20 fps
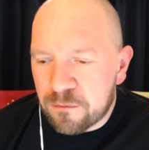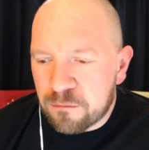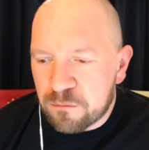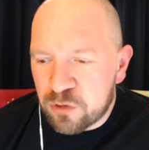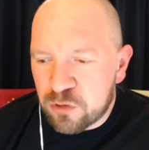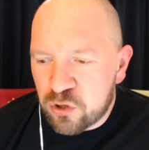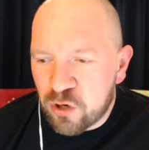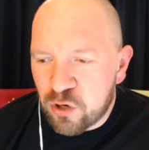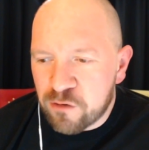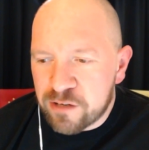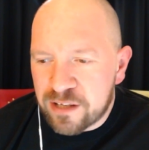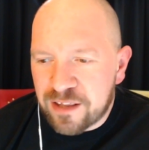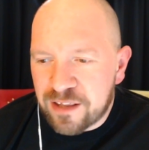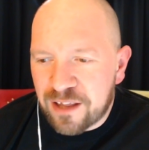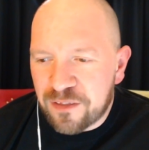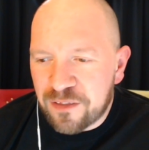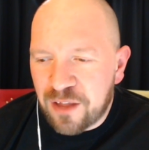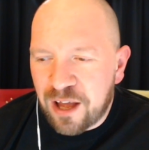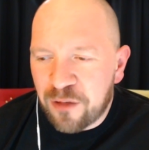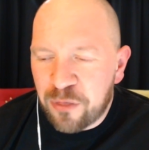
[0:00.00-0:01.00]
majority,
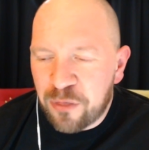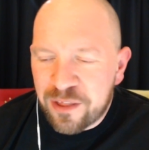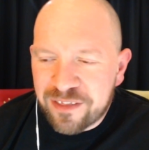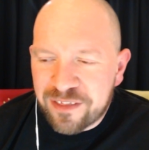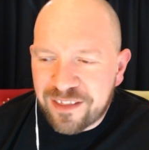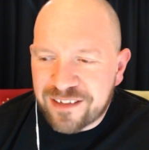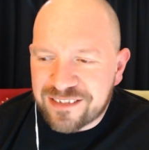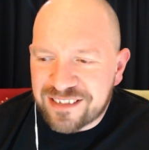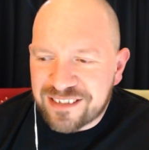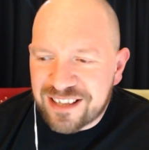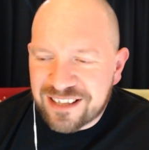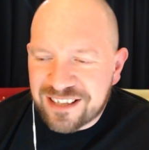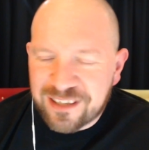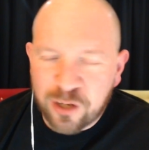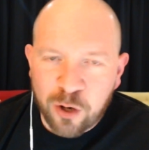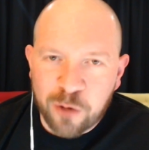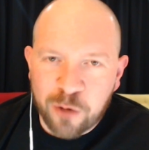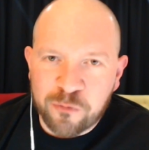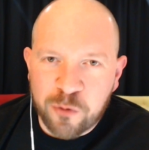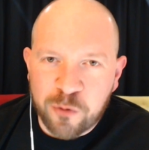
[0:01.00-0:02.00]
I think there's a
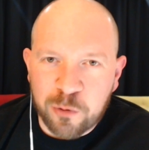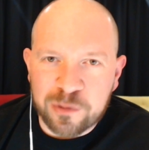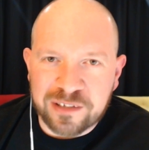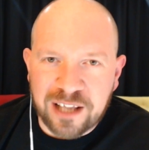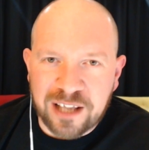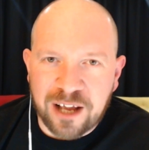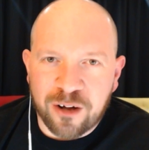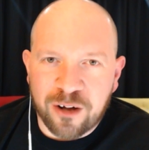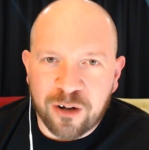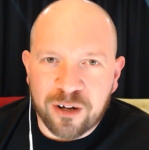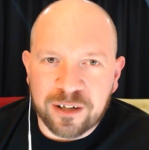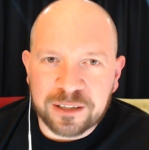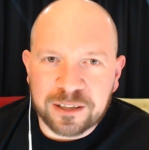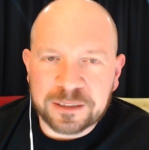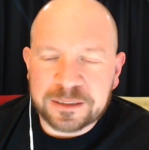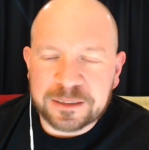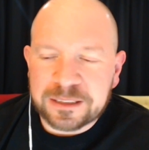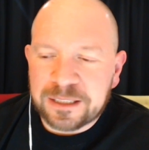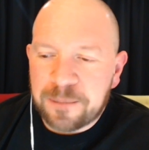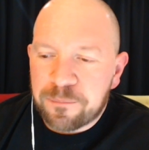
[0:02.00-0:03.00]
lot of rules that are.
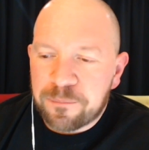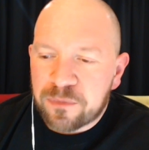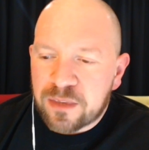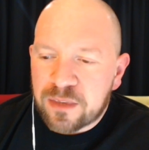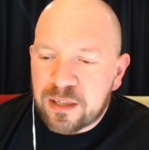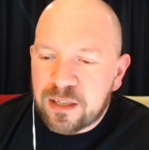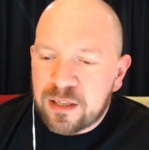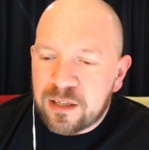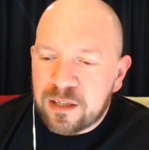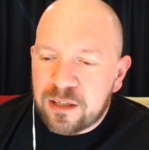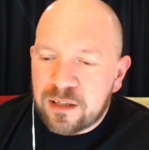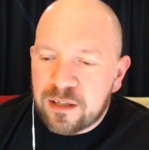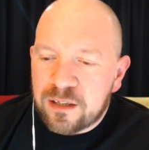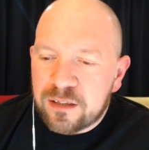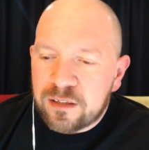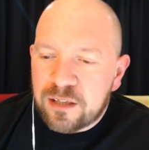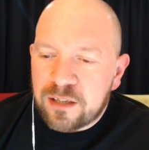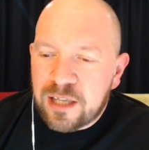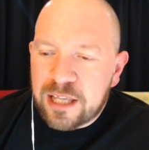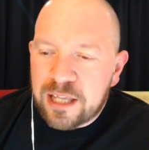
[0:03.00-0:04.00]

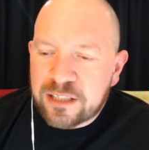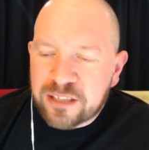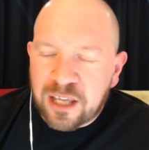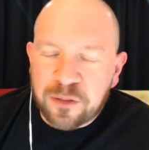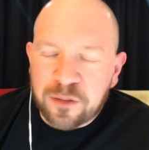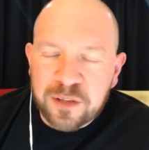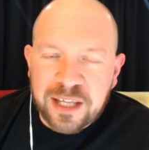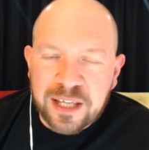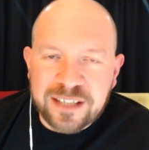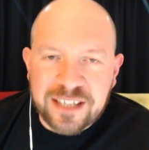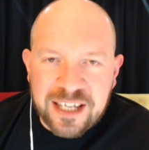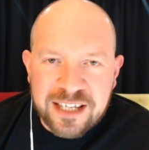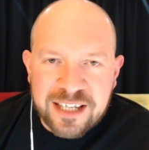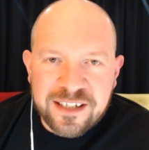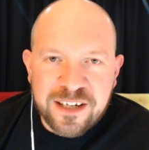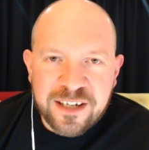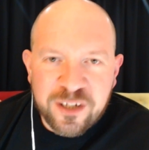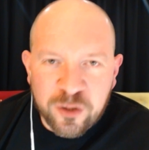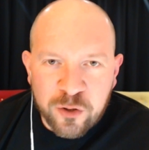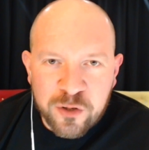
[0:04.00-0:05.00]
I think it's
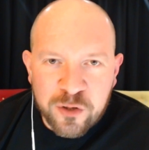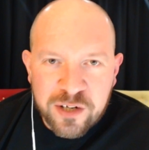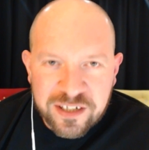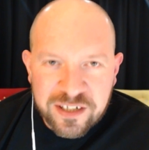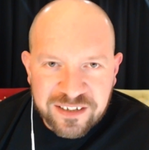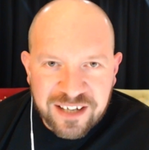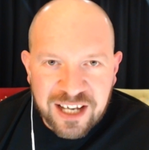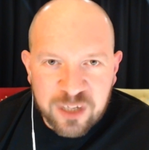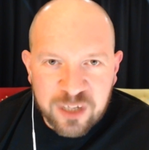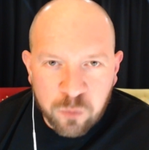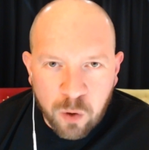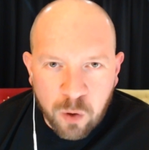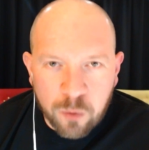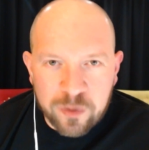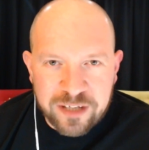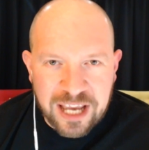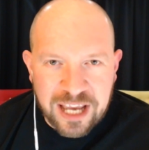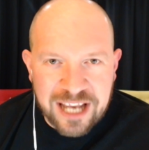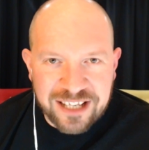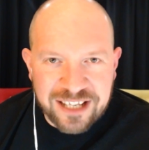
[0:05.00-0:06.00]
easy to understand what
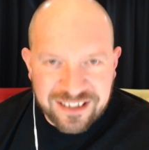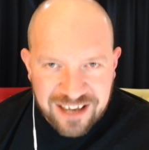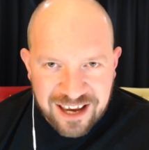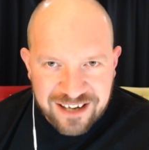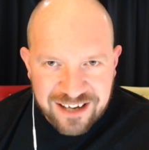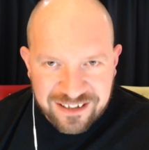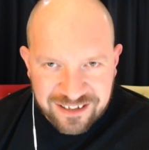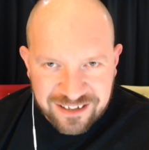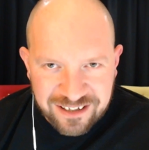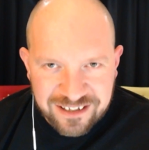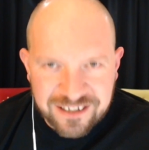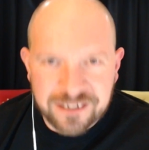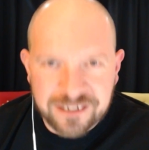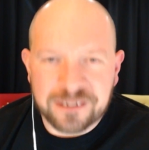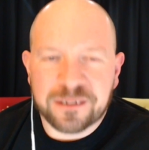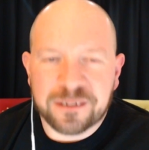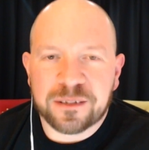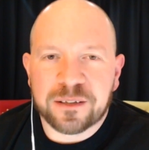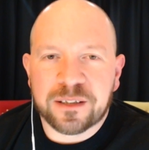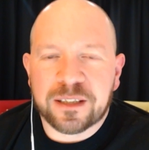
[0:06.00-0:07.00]
was intended,
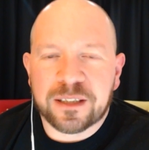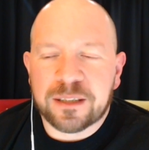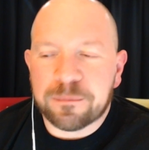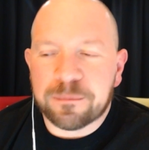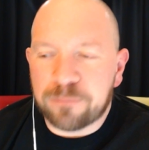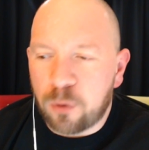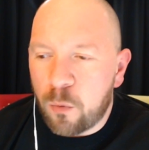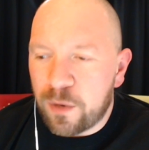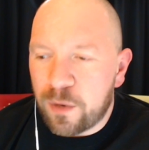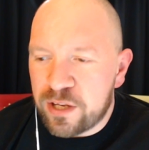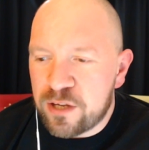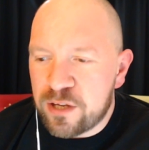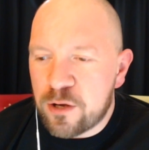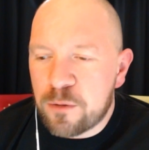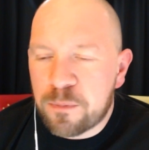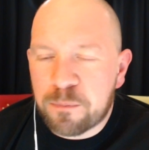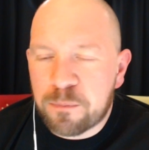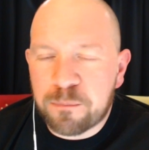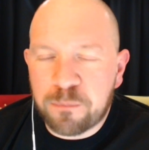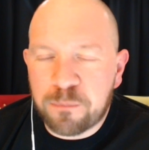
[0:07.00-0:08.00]
but when
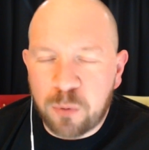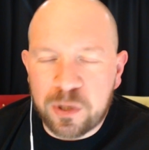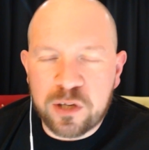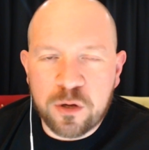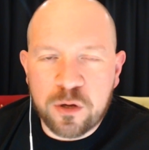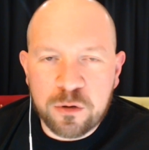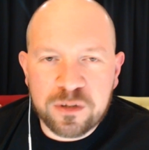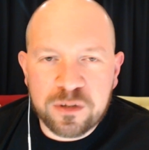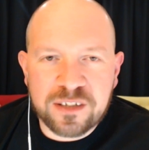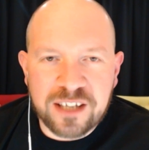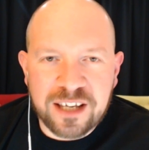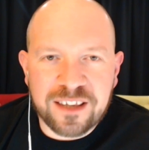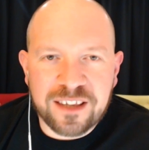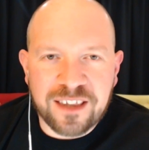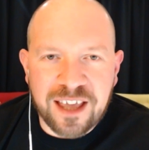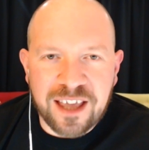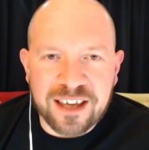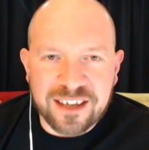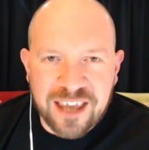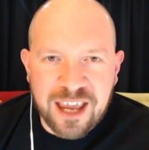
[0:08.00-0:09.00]
you say
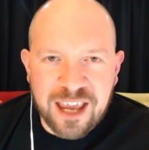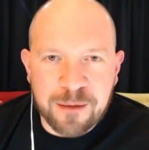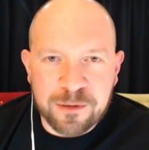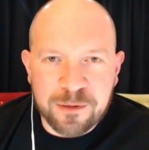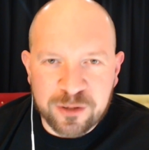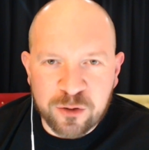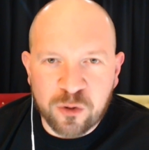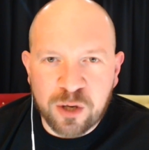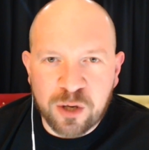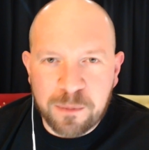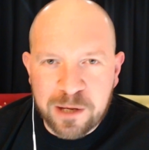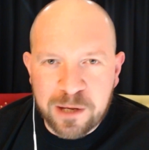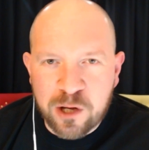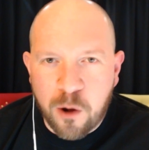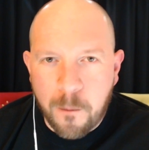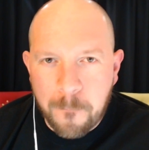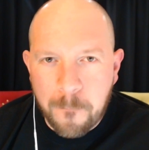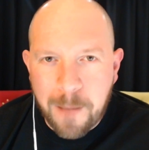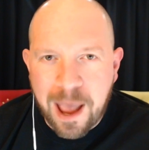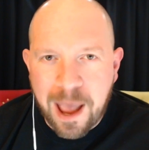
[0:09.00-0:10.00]
that a game is going to be
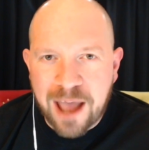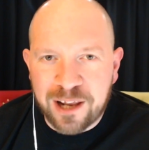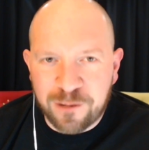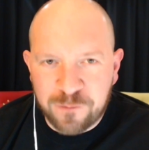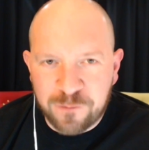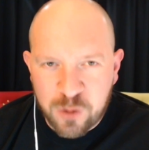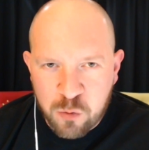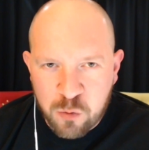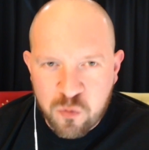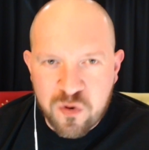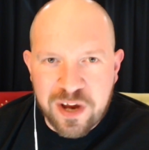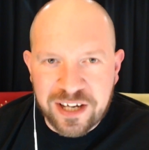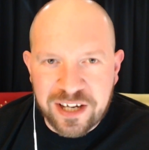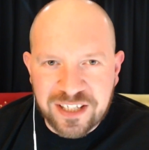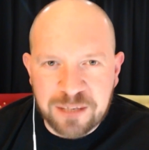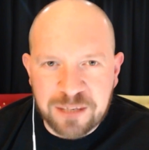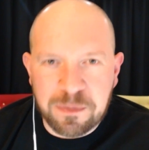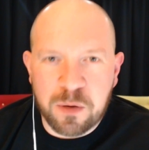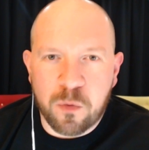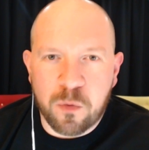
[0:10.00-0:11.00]
competitive, you need to be